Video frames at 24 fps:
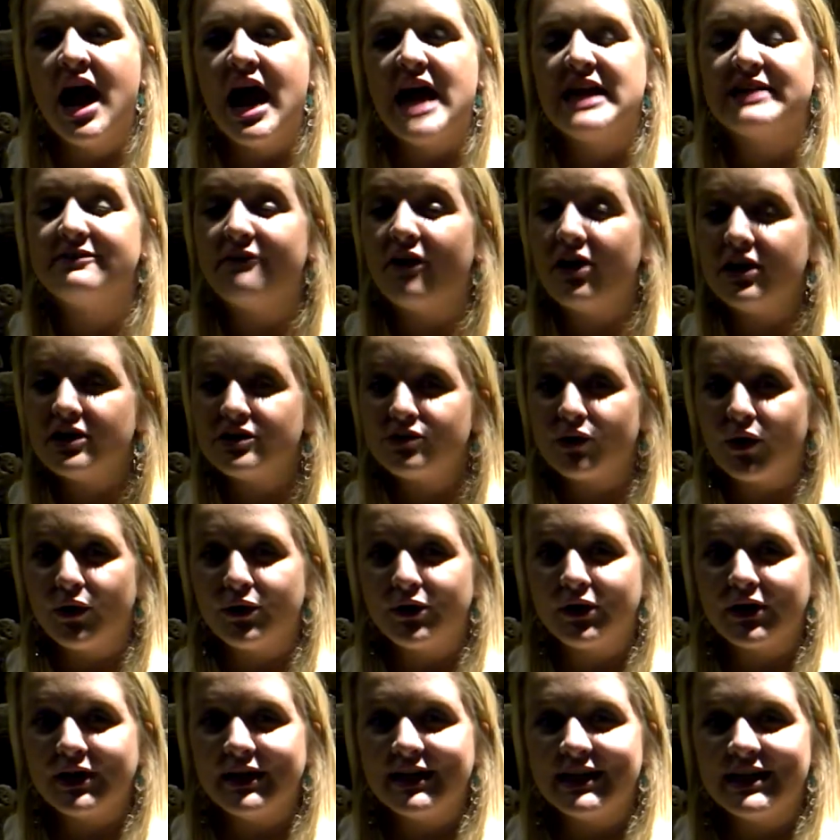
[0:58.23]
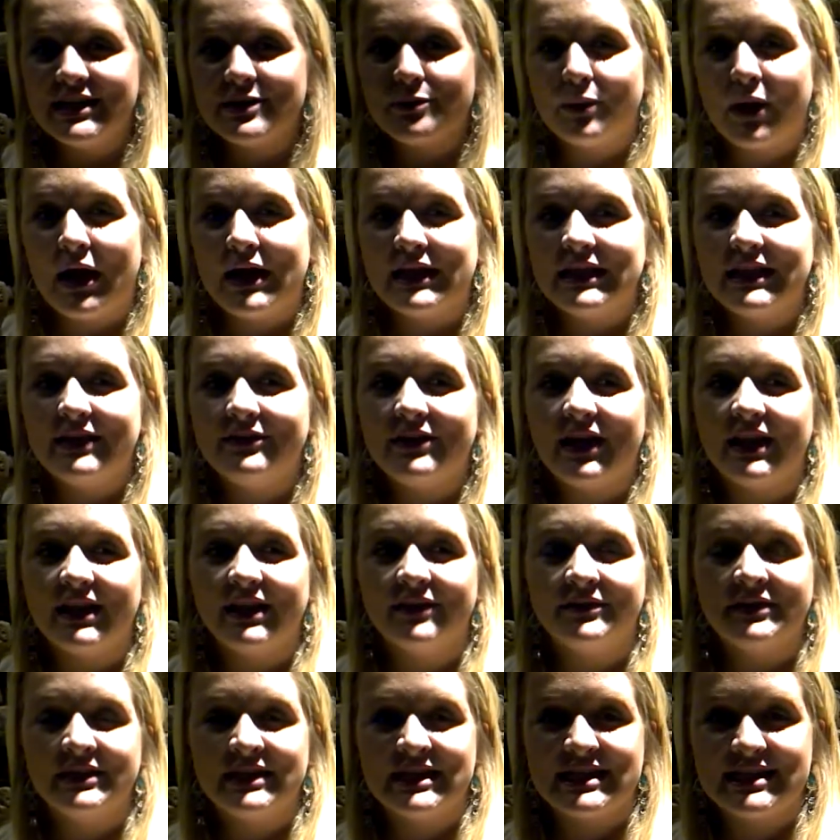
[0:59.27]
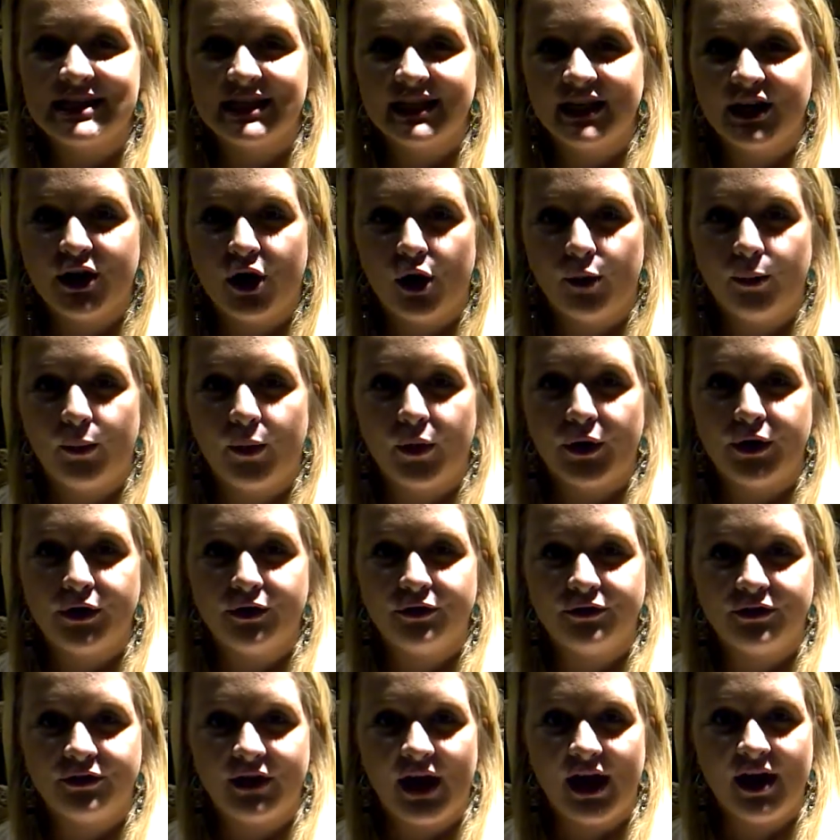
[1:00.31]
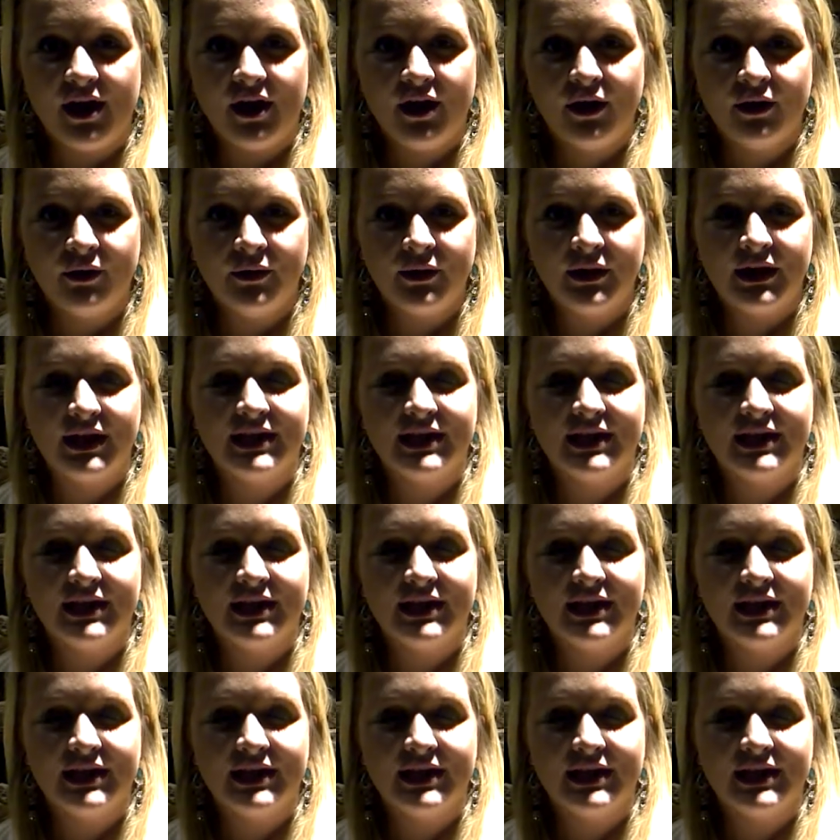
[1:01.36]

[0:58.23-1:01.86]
As far as Rotary is where I lived in a city called Puerto Viejo.